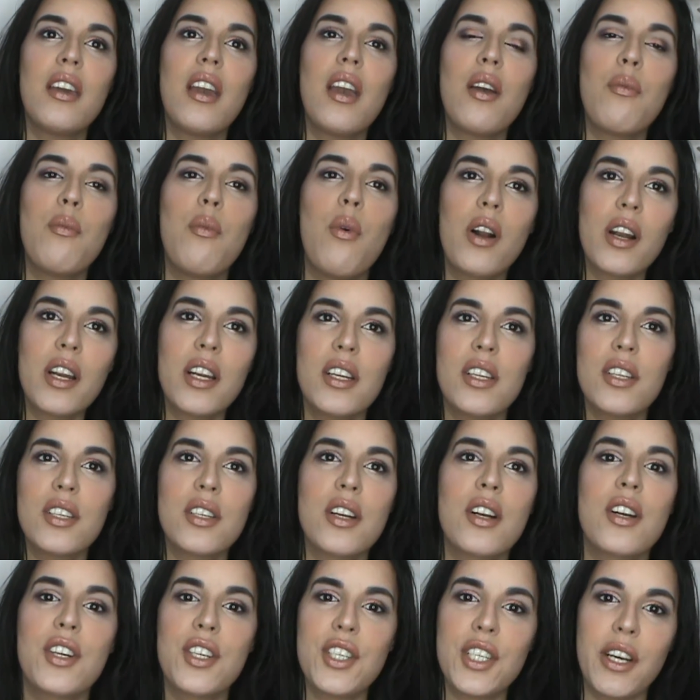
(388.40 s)
wanted to
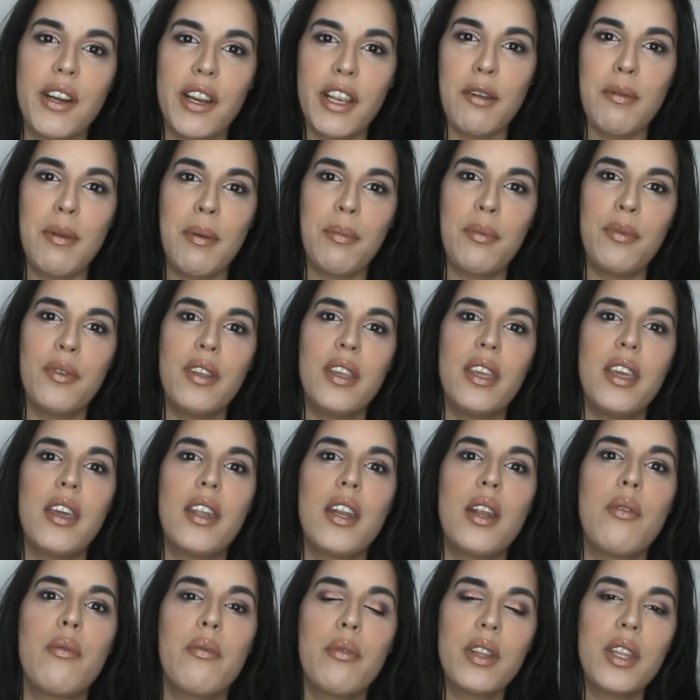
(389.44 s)
start sharing with people
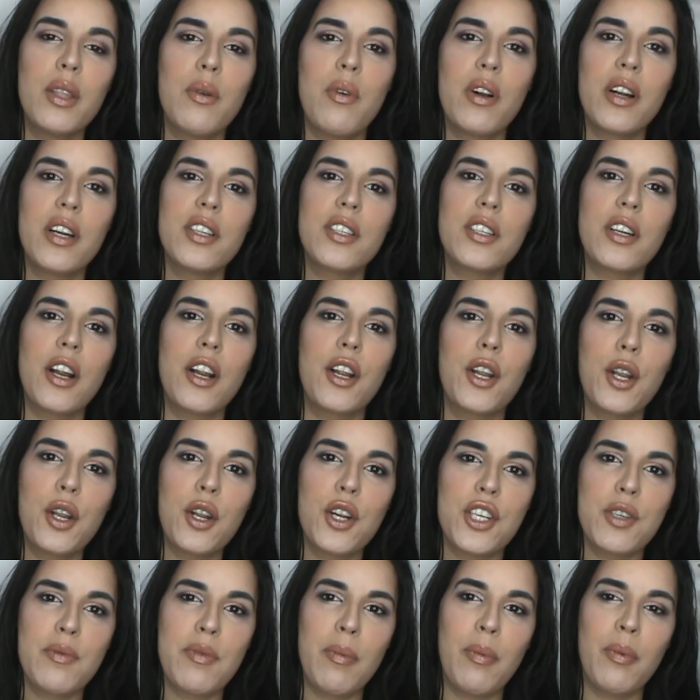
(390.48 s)
again. I really wanted to start
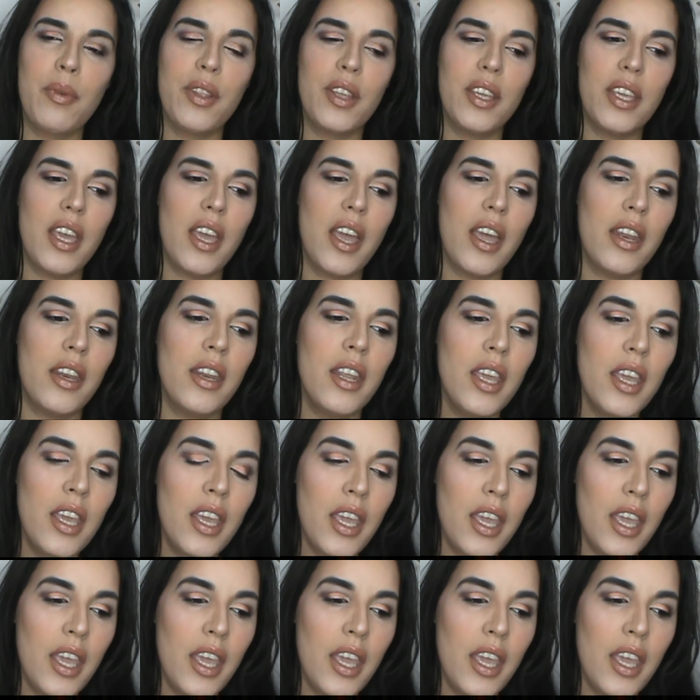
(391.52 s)
encouraging people again.